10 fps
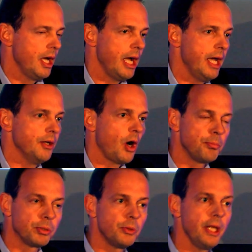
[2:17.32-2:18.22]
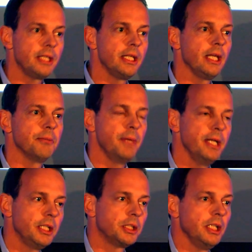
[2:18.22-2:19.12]
and operating and
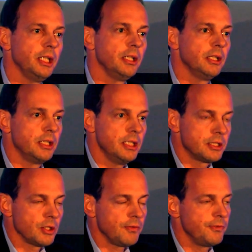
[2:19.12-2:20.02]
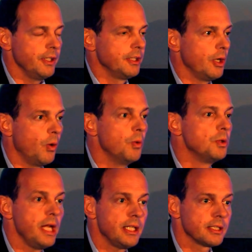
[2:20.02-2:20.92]
managing the software in their own
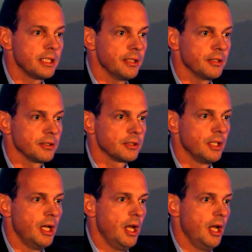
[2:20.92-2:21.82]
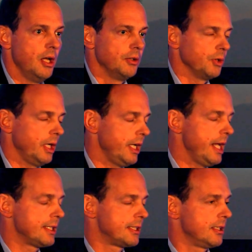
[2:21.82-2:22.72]
data centers. So that
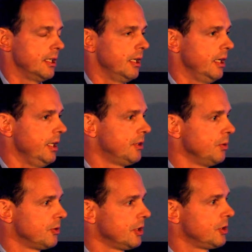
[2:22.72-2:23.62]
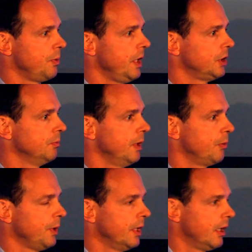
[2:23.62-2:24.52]
led into a situation where
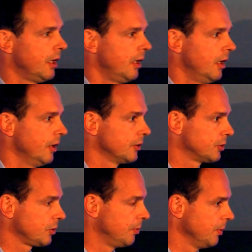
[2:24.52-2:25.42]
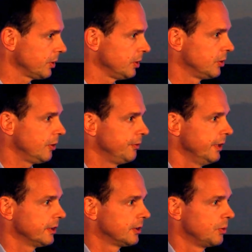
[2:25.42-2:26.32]
we are, Cumulocity software
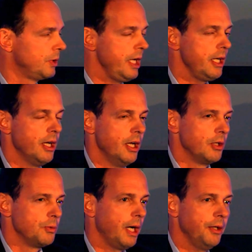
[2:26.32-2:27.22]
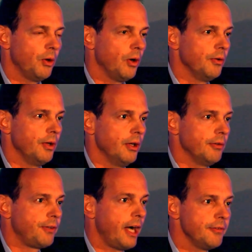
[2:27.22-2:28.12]
is today run on
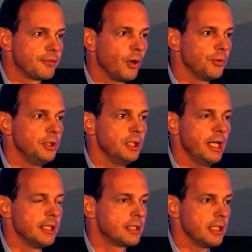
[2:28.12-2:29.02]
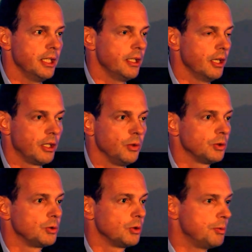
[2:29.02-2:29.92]
5 continents in close
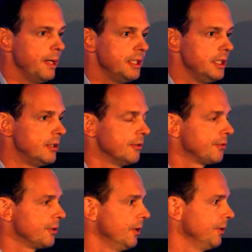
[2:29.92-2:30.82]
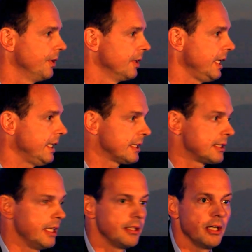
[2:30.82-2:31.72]
to 20 different data
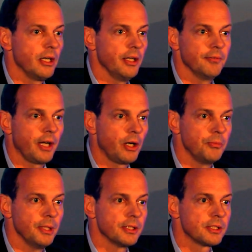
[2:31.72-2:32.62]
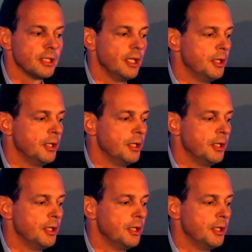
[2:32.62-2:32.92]
center environments,